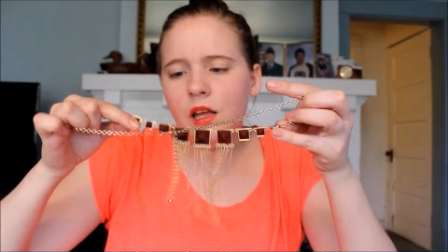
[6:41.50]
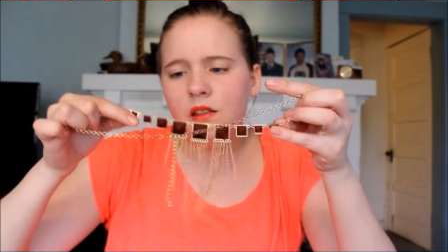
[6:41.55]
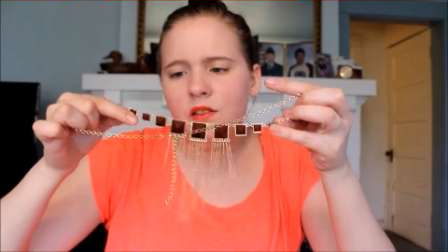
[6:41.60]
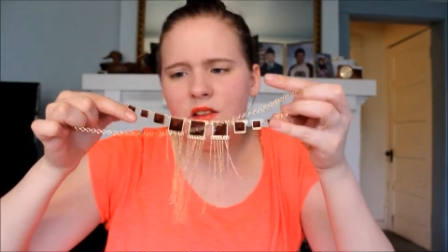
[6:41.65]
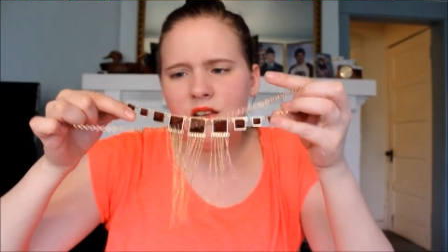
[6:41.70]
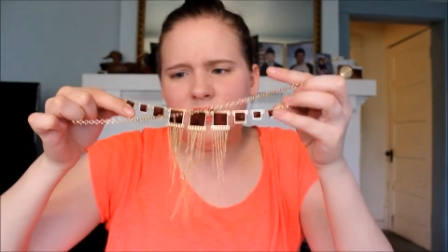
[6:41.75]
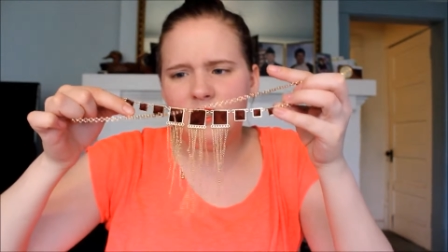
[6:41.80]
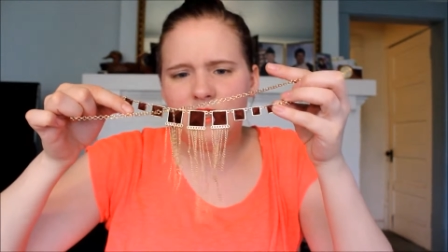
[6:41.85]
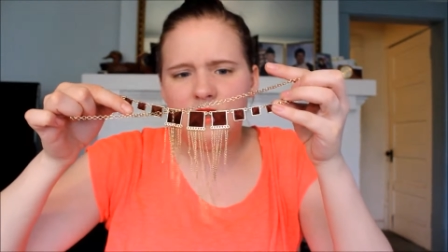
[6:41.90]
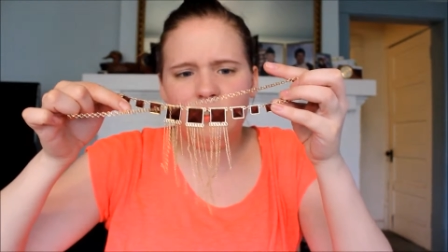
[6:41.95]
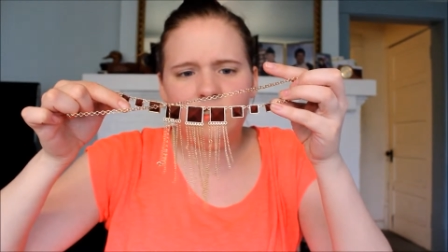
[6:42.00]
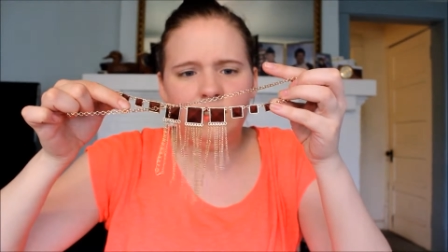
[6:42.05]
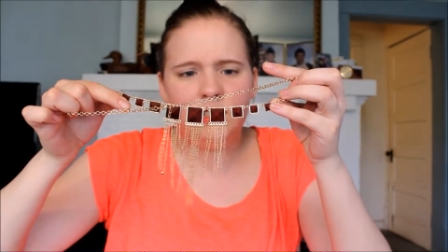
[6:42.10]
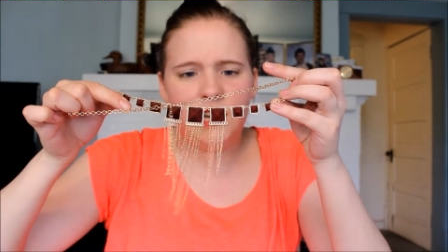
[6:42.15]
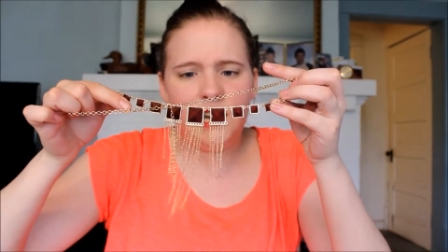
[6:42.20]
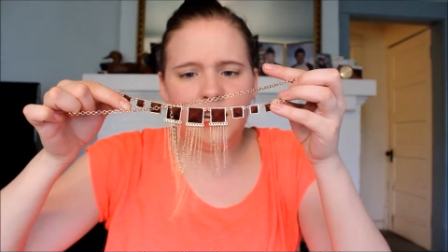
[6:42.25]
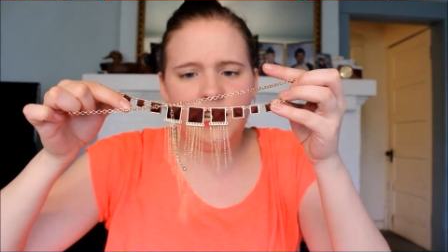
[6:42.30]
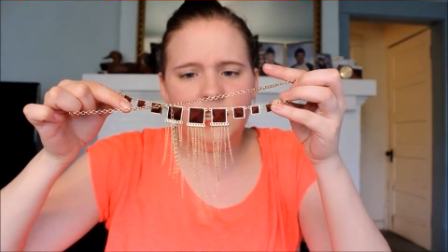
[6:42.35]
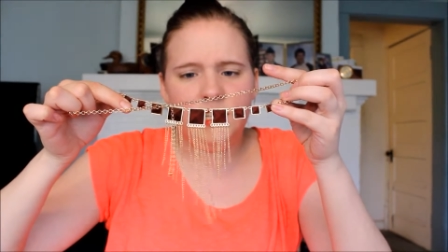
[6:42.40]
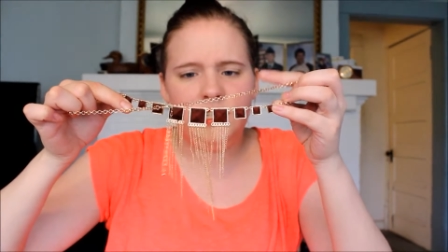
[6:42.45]
these little
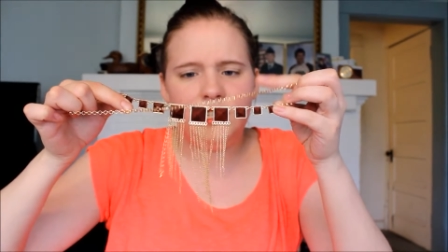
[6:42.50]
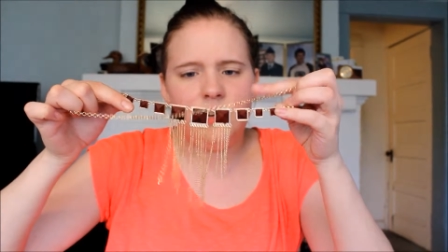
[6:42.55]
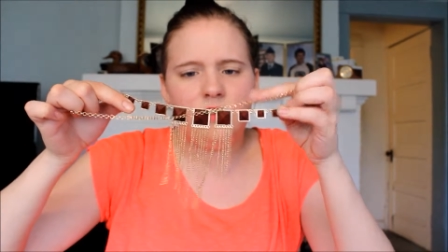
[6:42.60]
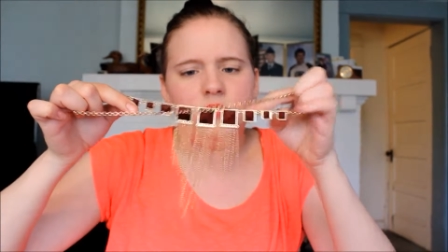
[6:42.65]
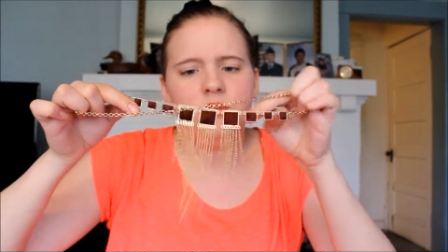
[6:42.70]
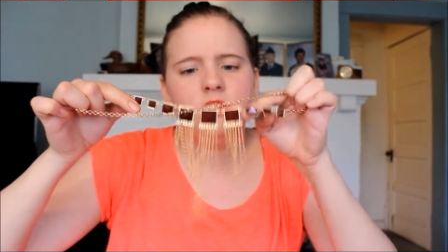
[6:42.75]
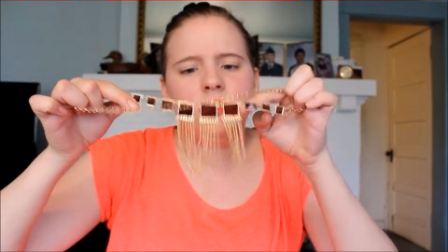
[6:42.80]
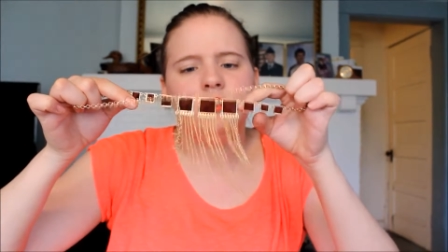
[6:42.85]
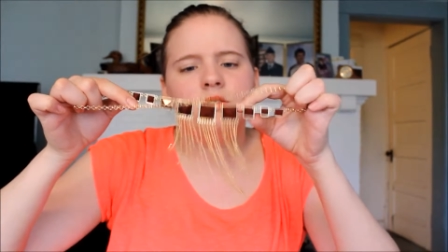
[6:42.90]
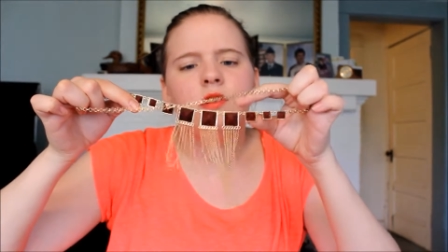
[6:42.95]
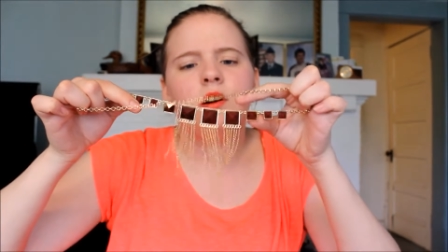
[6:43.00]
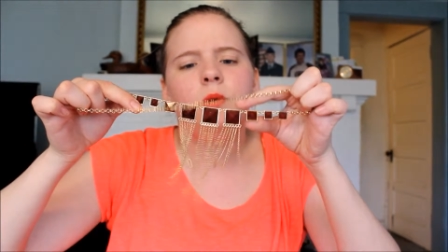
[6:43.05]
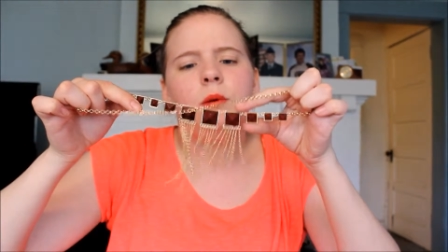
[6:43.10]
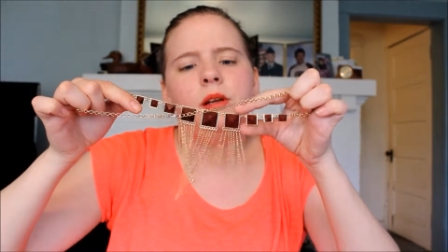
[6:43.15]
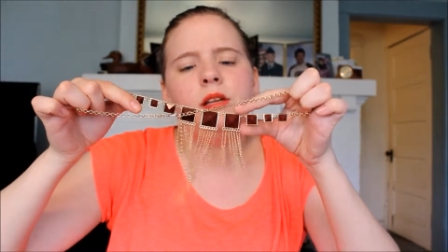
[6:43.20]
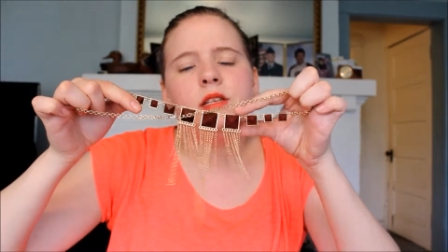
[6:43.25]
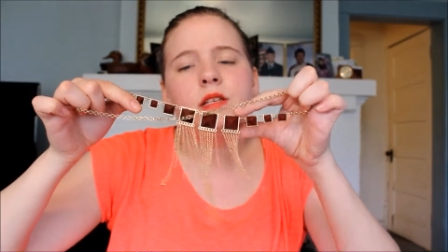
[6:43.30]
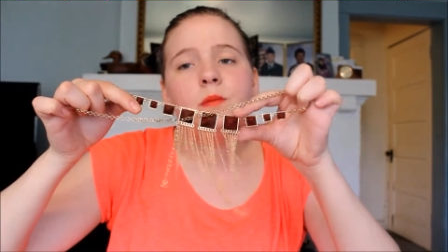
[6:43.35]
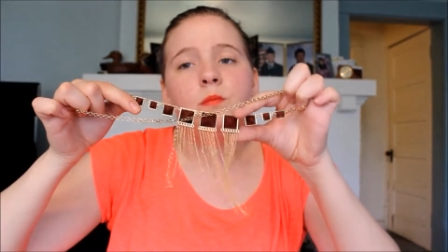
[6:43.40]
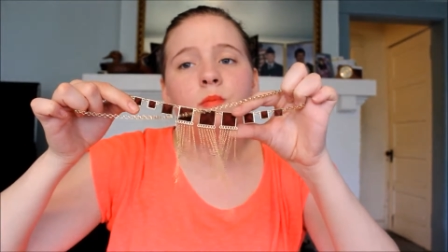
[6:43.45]
tiny stones
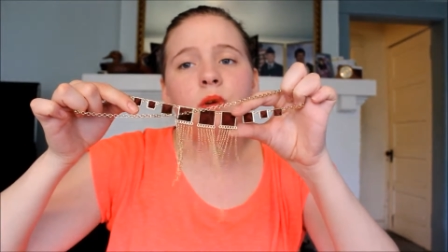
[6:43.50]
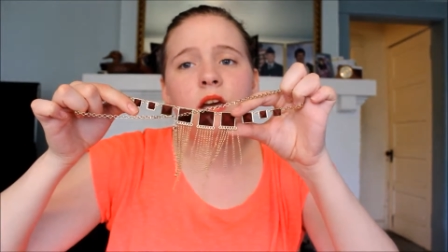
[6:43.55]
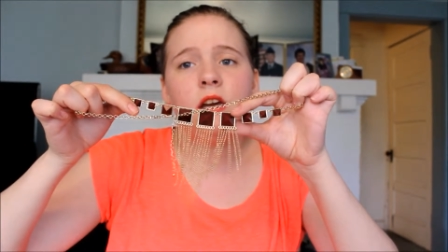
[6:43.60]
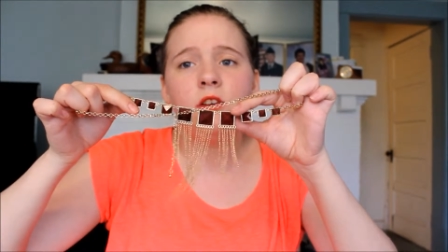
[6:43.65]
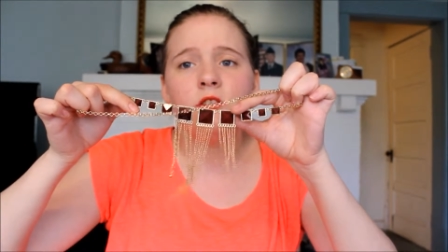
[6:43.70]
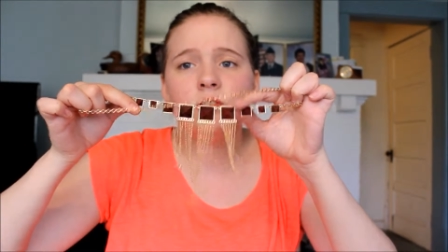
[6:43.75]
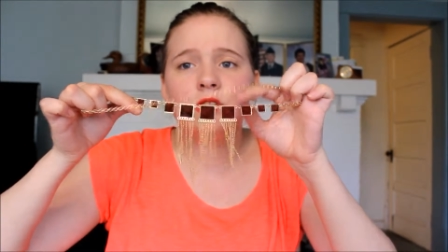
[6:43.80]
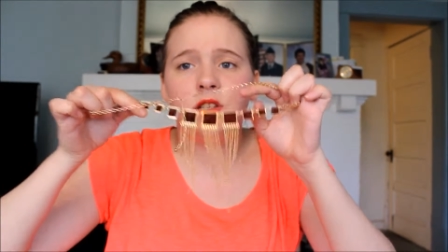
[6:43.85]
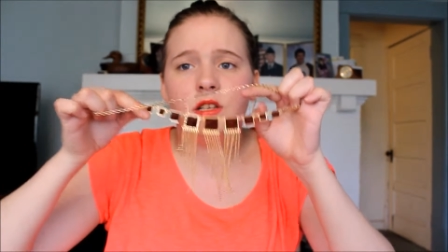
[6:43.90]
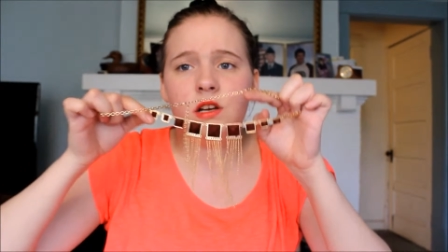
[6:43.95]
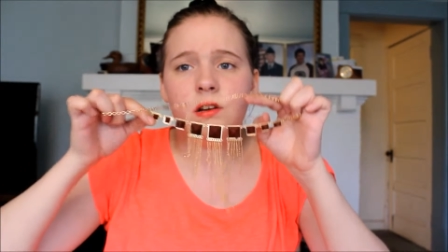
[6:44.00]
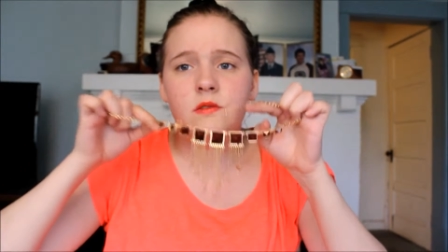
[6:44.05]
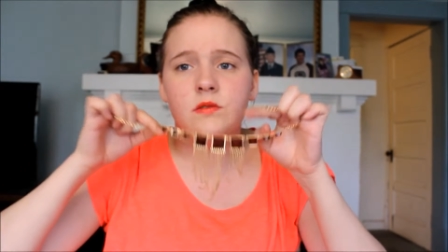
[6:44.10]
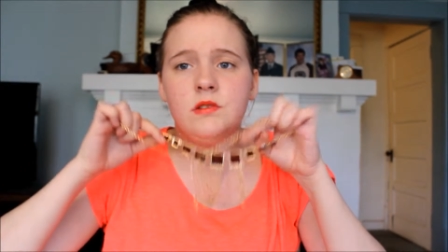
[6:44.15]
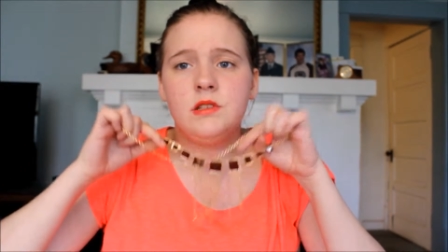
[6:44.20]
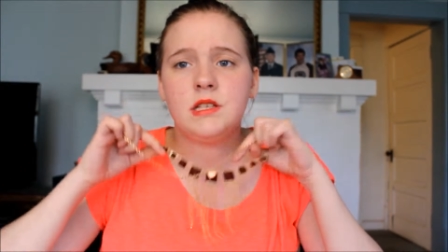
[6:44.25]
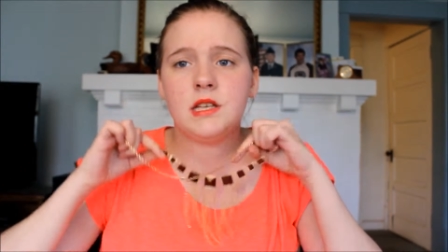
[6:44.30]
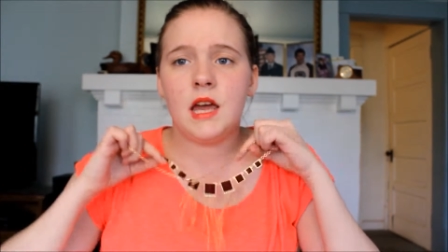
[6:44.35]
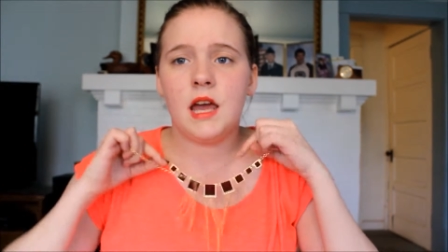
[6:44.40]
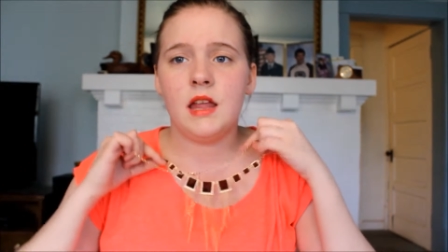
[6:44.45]
going to bigger
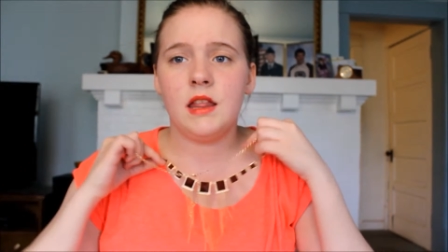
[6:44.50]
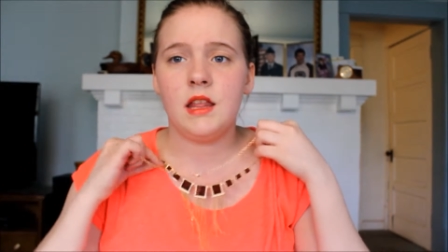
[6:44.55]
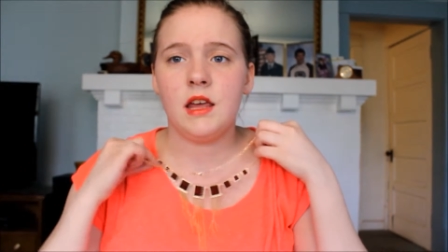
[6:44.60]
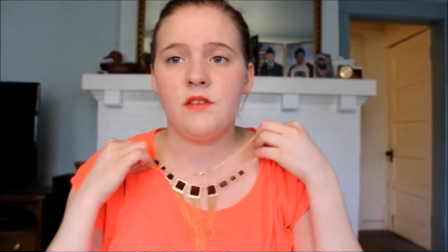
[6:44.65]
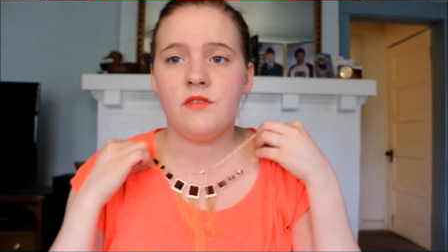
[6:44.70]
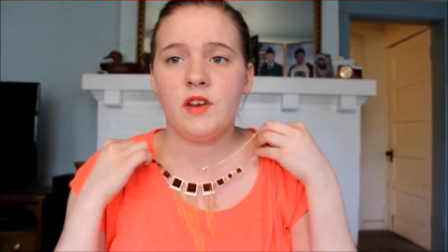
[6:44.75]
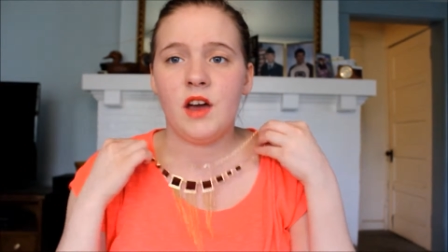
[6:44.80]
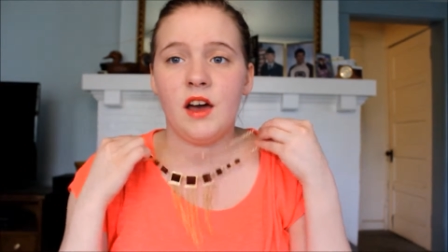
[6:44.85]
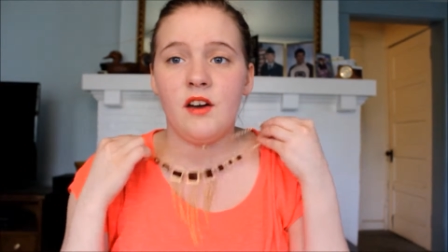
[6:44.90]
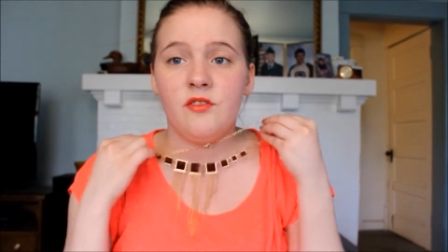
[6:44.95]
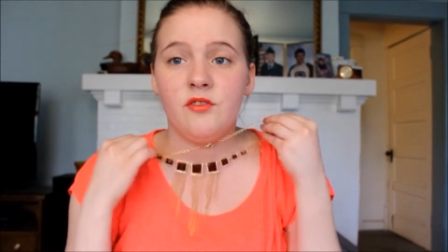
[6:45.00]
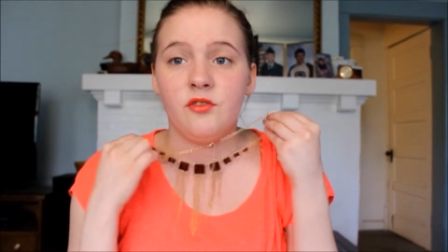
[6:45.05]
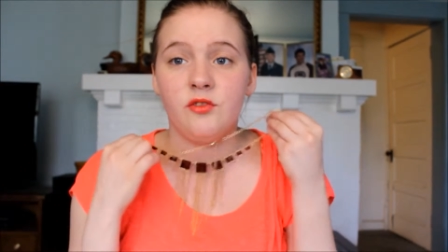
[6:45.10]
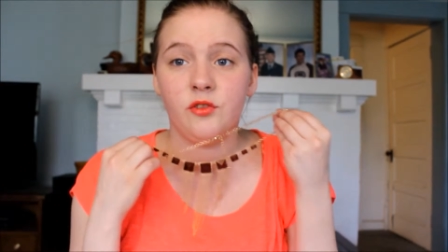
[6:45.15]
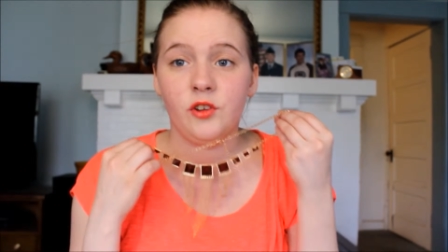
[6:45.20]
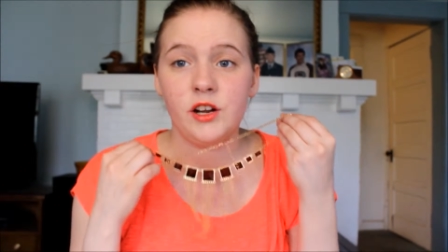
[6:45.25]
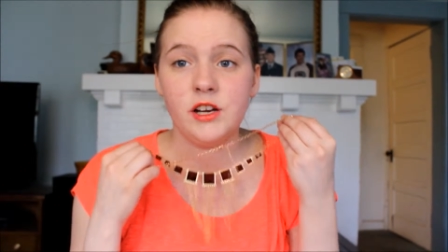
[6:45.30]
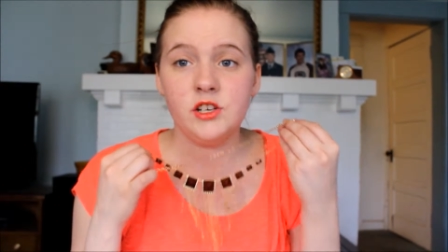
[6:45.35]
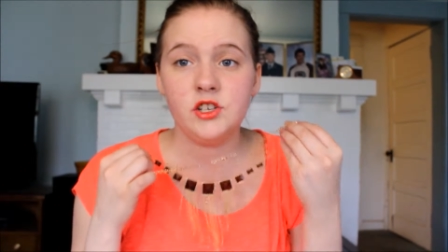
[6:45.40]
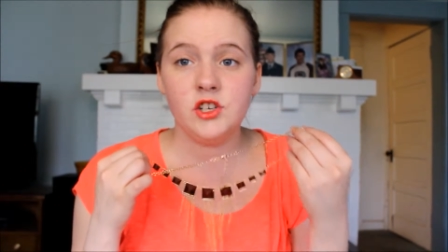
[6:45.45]
stones, and they've got
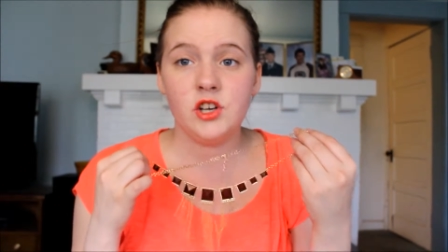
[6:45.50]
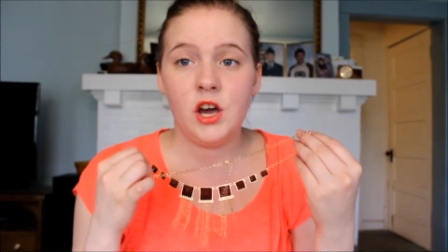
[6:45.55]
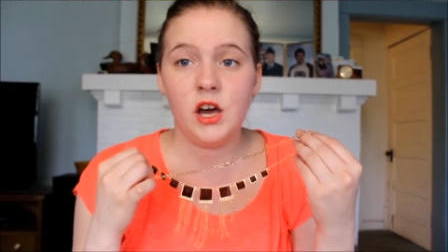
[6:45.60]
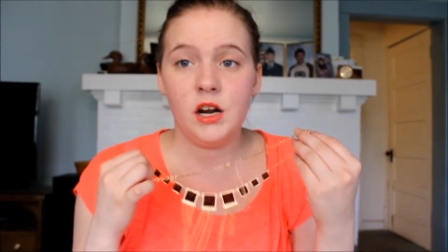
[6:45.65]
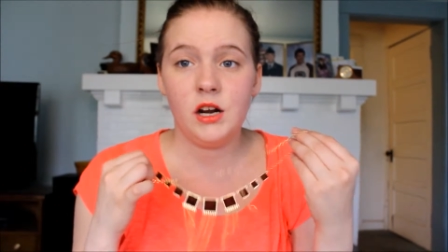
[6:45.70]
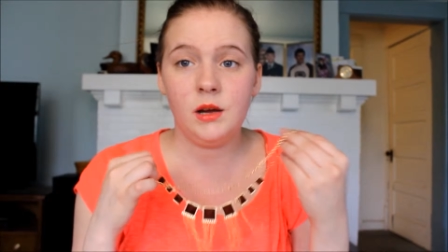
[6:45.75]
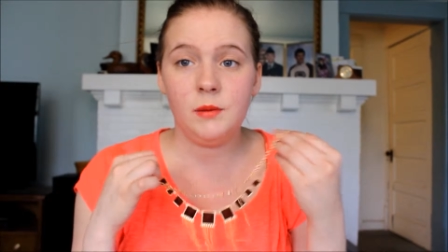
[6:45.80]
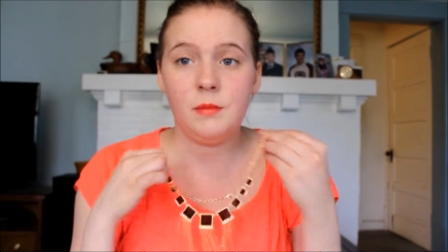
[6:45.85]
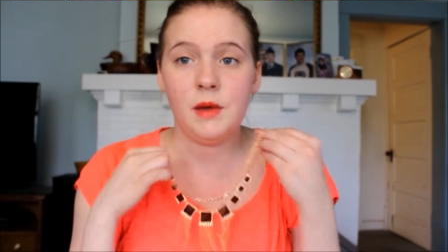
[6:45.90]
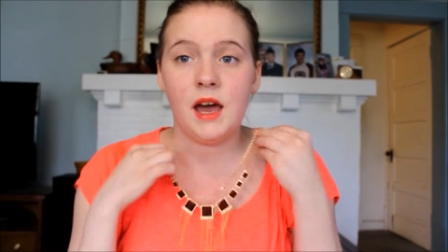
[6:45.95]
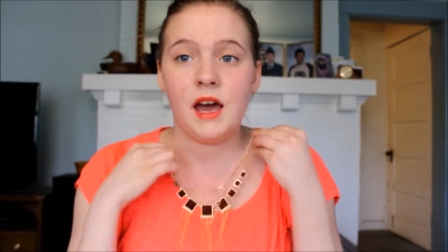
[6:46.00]
fringe on them.